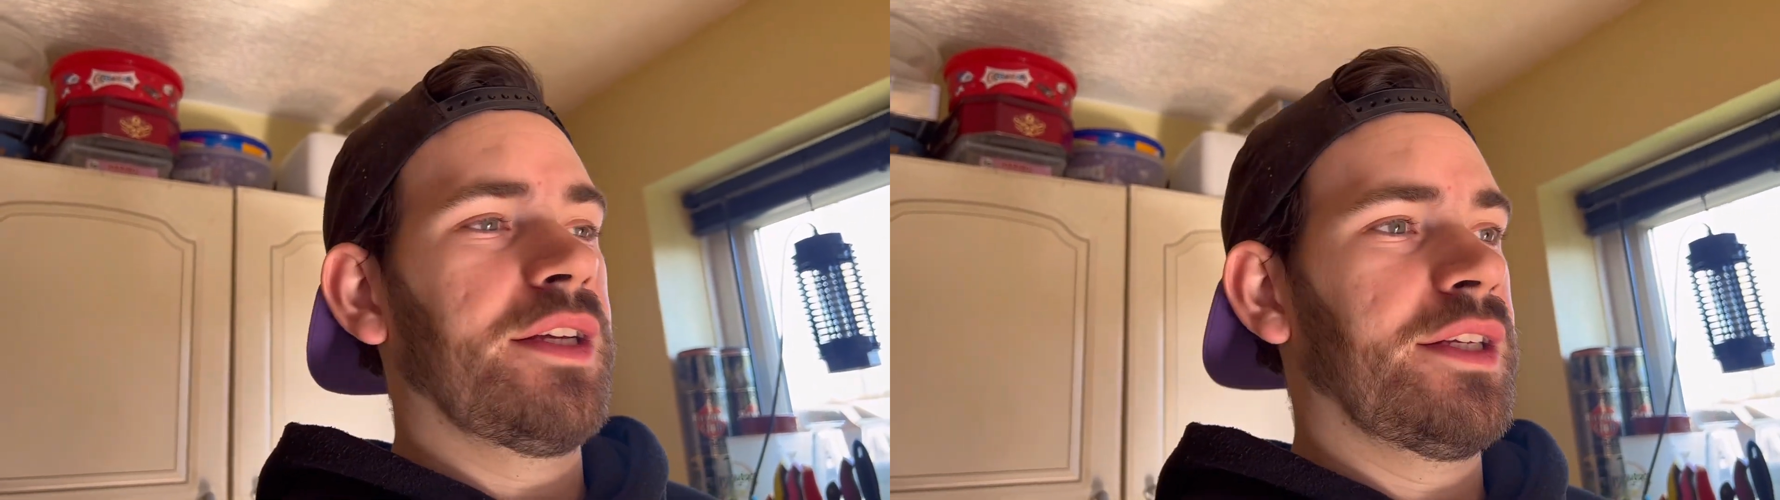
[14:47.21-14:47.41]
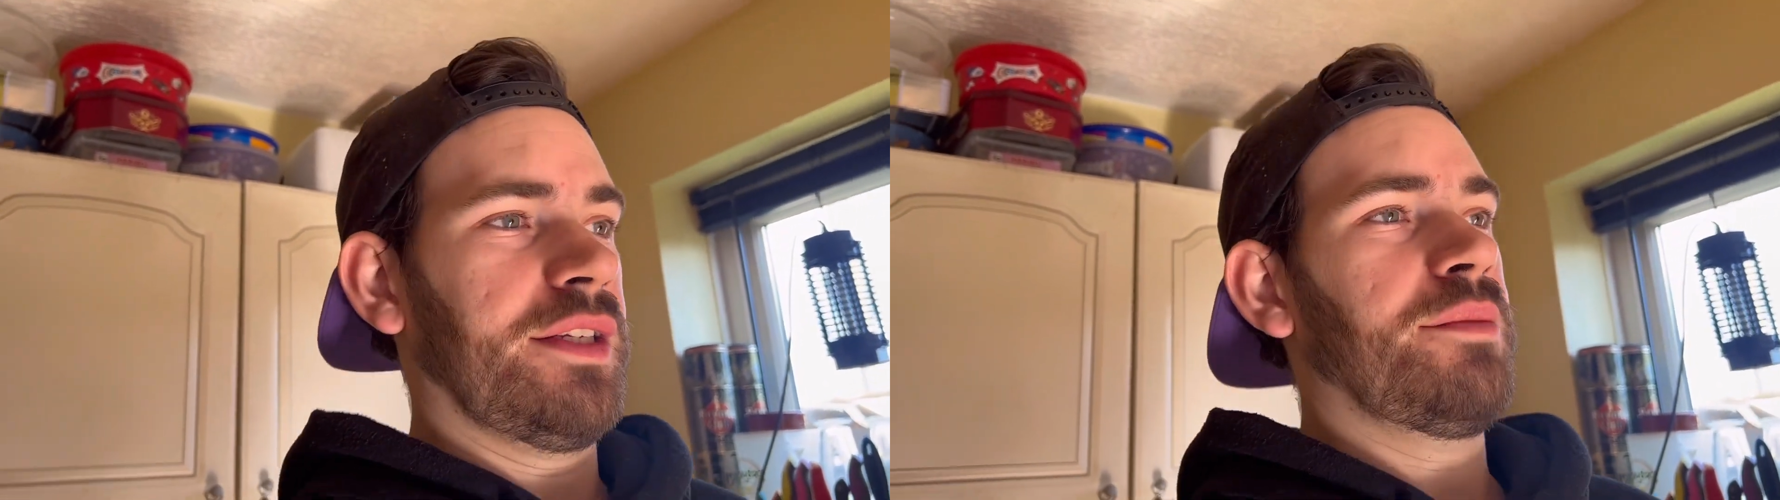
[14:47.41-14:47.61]

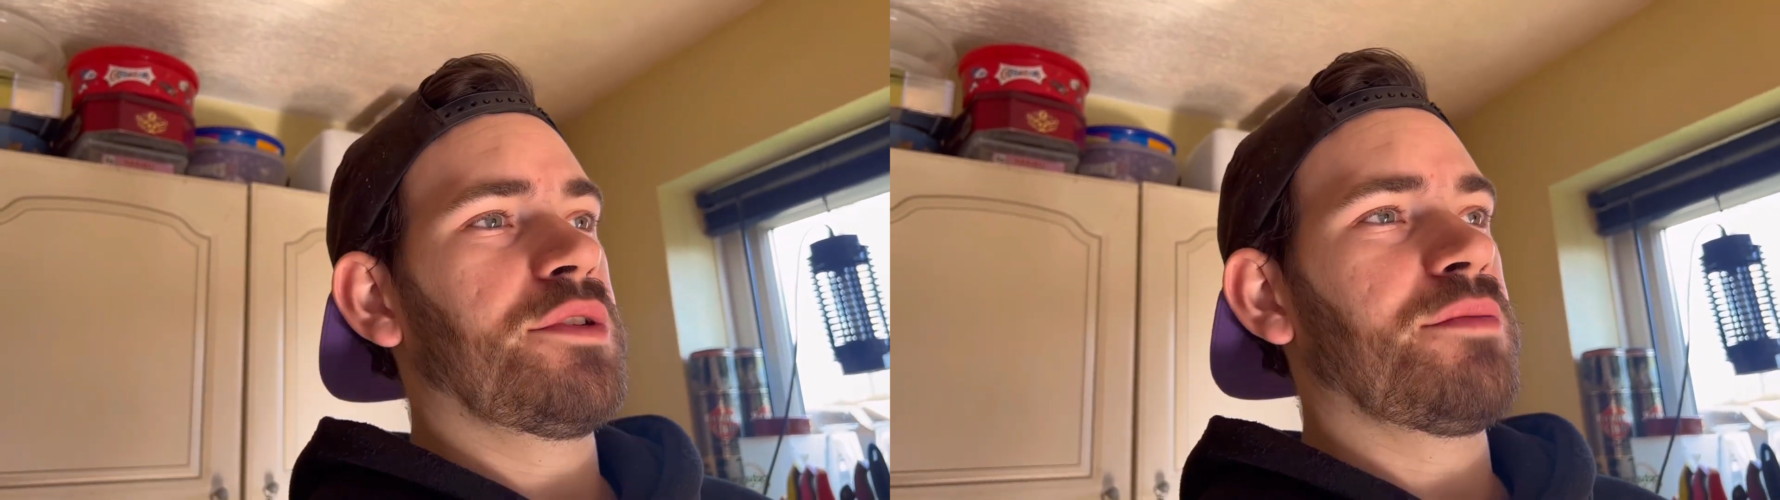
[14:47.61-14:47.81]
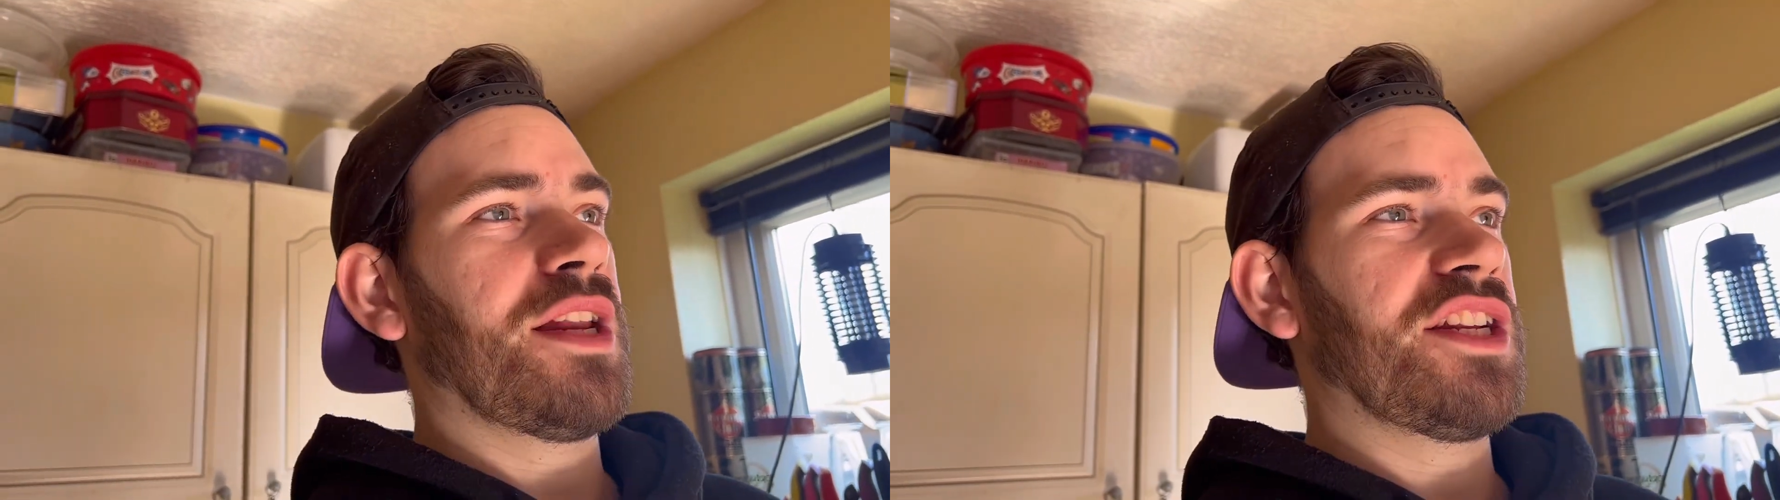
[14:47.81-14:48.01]
and give me
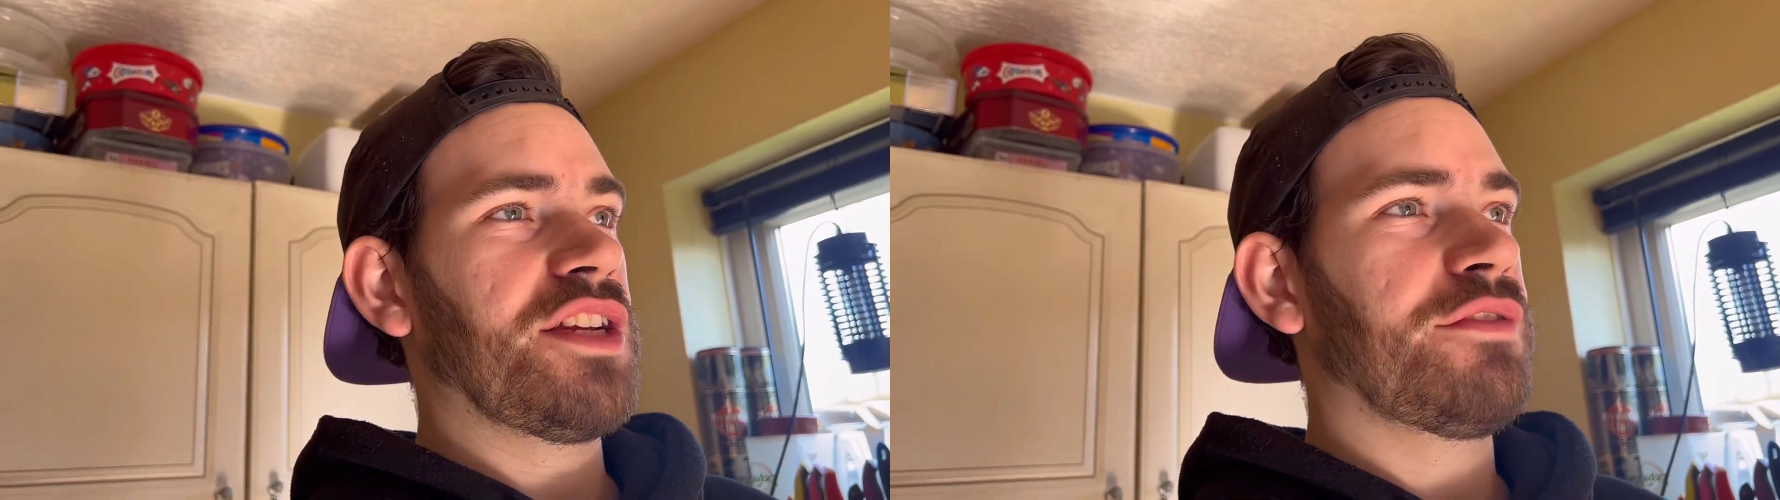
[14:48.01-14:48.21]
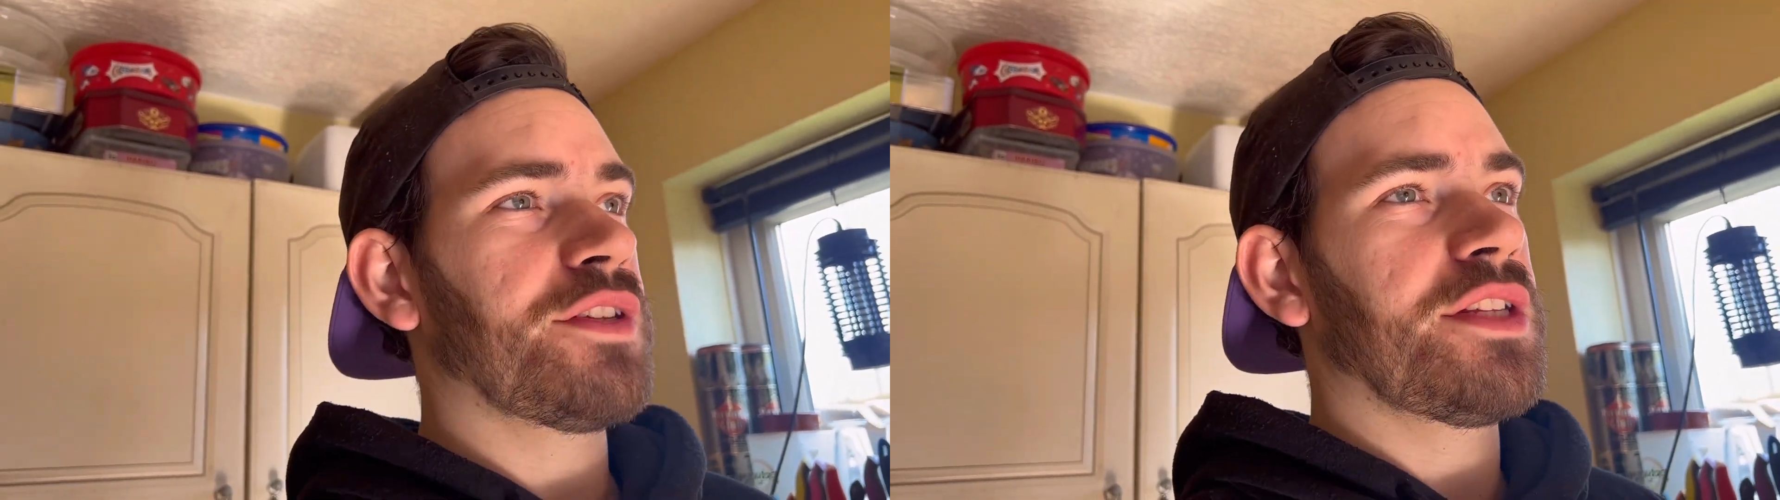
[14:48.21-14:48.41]
some energy
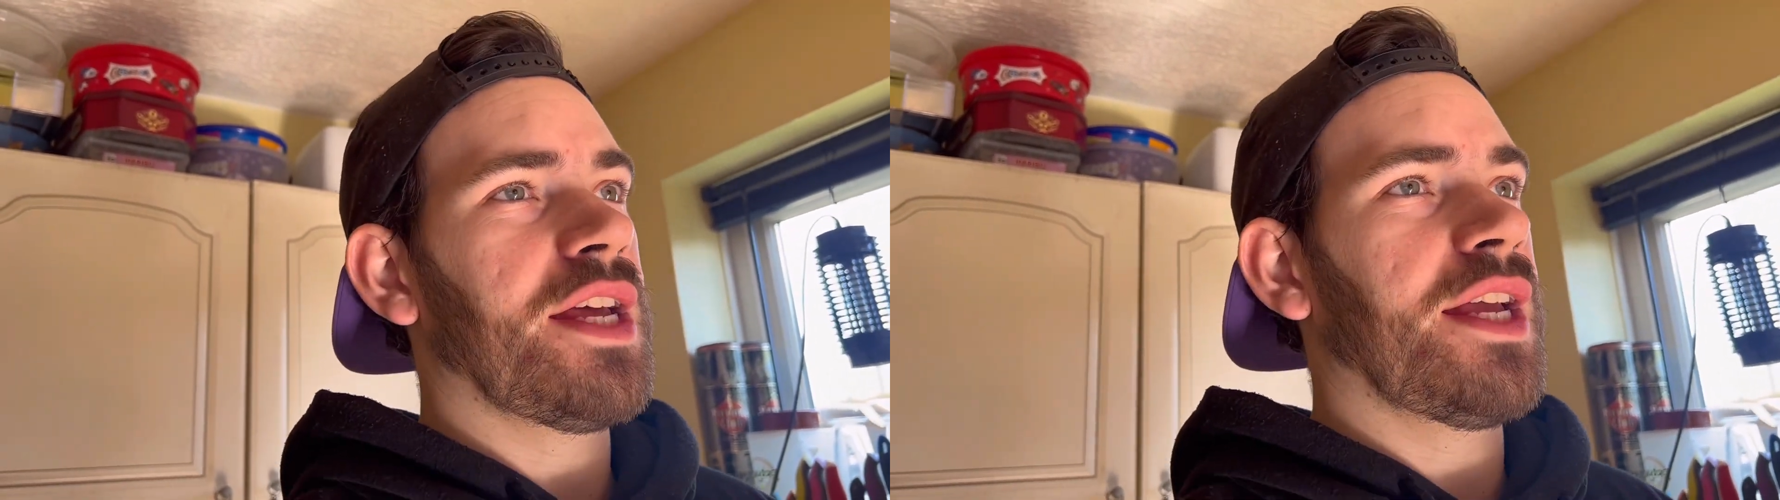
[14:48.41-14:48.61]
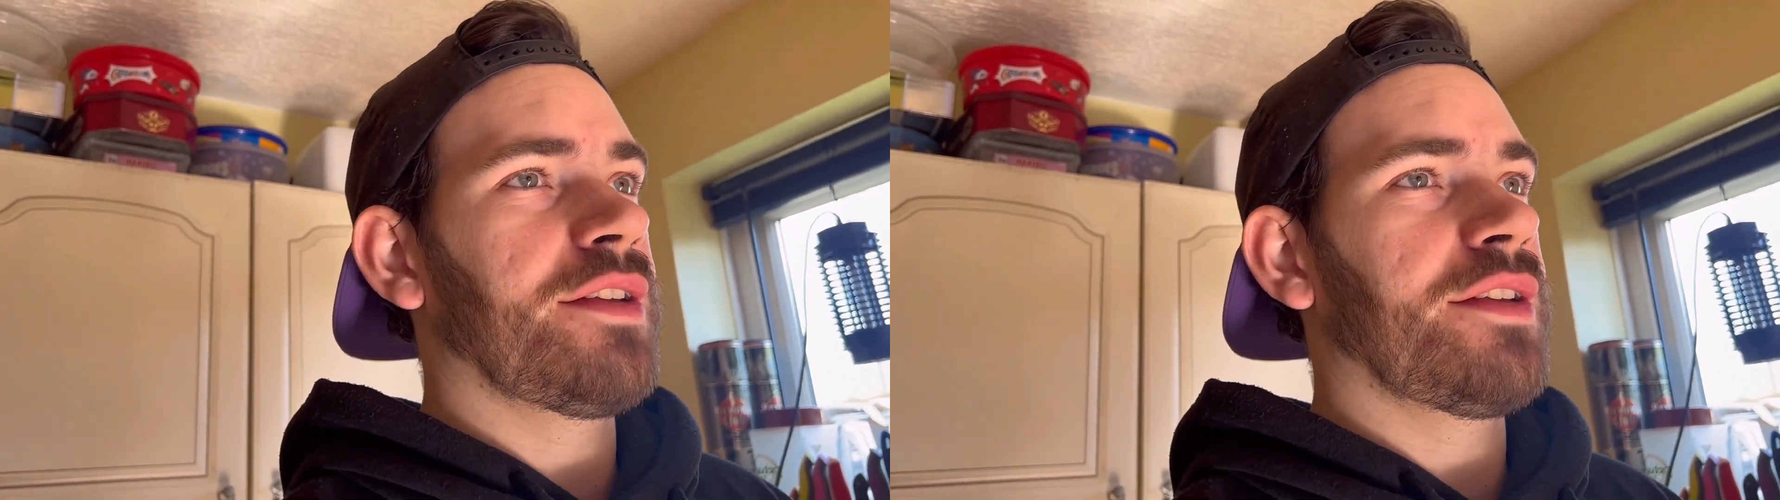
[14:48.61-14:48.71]
for today.